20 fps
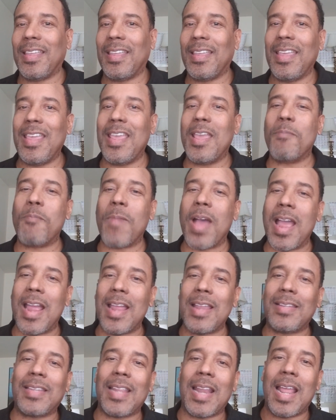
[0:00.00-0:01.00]
He
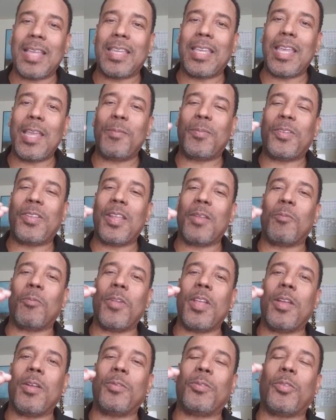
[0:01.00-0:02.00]
admires that I keep shit
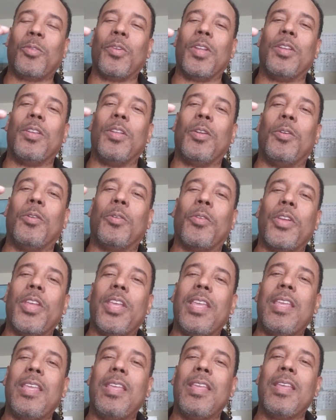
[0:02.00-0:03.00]
real to a
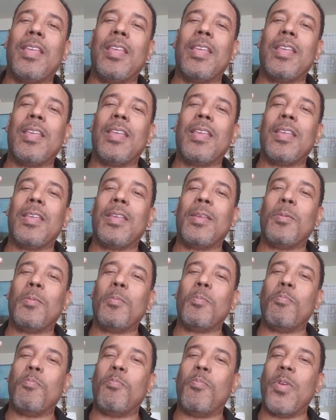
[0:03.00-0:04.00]
degree
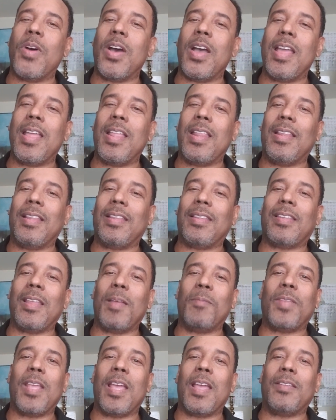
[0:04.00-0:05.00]
but
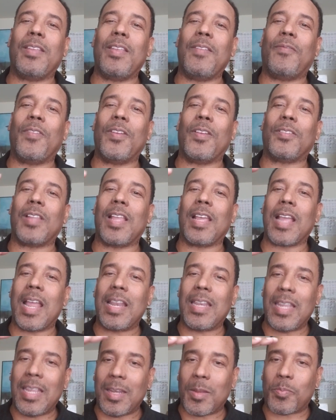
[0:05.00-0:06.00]
sometimes he feels like
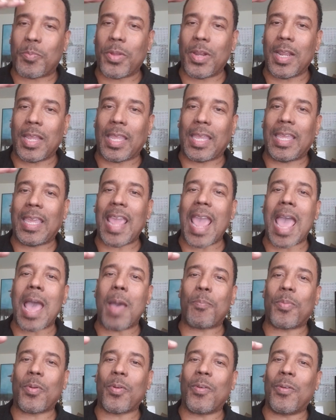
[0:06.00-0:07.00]
I need to put a
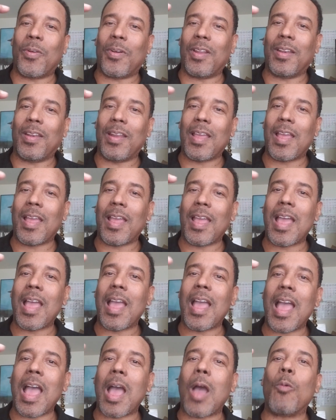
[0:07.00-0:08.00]
cap on
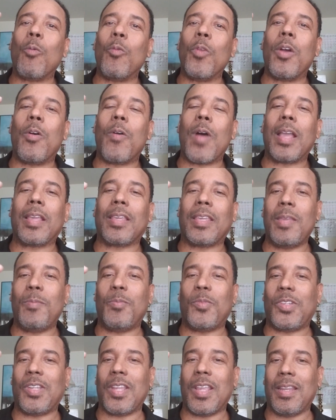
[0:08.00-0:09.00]
how real I
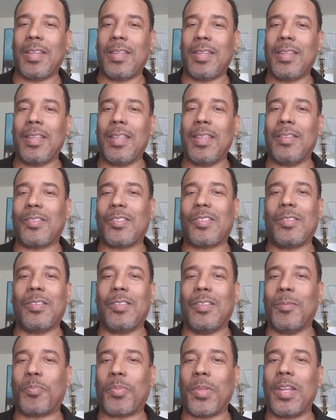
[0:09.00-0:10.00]
keep shit,
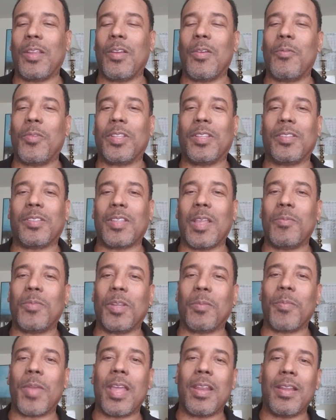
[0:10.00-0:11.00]
depending on what the
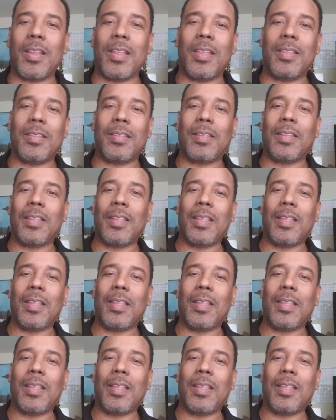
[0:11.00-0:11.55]
subject matter is.